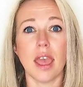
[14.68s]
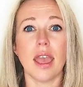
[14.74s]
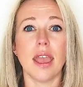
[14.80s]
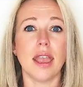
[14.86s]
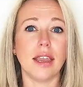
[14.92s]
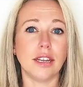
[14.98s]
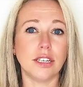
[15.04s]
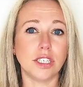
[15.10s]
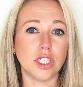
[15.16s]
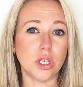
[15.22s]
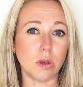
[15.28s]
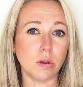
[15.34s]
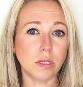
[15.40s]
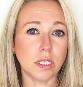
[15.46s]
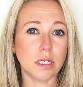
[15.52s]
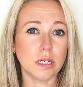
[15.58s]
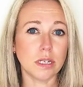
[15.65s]
It is
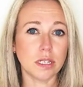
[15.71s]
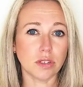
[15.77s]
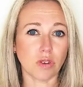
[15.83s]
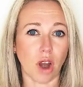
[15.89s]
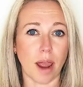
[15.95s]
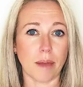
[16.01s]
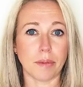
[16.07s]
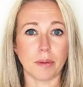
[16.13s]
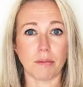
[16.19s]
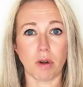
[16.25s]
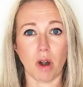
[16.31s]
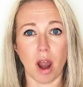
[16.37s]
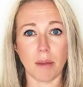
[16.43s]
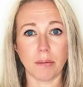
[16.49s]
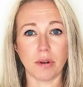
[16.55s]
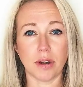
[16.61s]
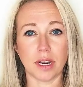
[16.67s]
used to describe the
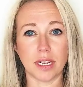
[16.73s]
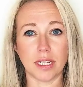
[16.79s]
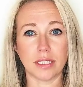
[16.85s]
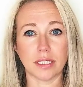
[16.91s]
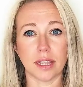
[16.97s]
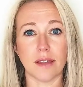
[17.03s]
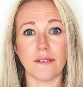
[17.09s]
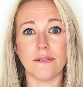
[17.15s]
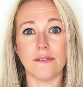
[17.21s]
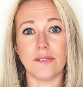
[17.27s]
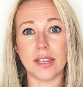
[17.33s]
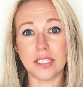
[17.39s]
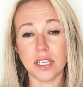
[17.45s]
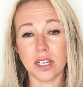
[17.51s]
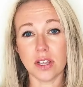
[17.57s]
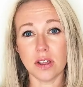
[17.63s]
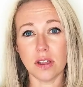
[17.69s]
property's
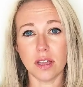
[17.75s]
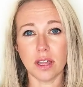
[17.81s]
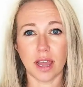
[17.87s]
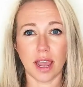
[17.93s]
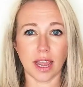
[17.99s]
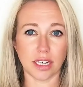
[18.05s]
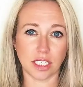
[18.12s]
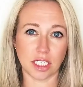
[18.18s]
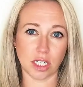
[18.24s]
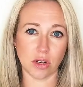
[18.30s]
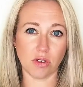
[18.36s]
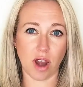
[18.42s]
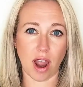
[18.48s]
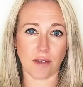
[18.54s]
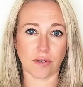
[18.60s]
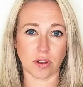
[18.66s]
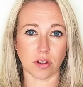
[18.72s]
physical and
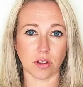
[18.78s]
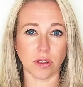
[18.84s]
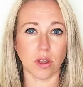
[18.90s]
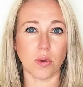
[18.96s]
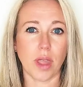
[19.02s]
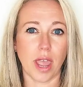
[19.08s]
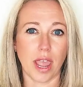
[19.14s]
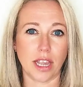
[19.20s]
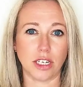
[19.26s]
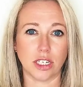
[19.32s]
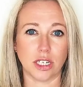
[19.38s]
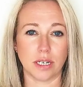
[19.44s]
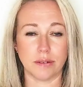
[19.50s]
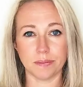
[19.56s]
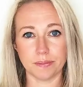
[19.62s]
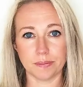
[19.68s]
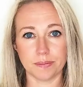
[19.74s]
geographical location.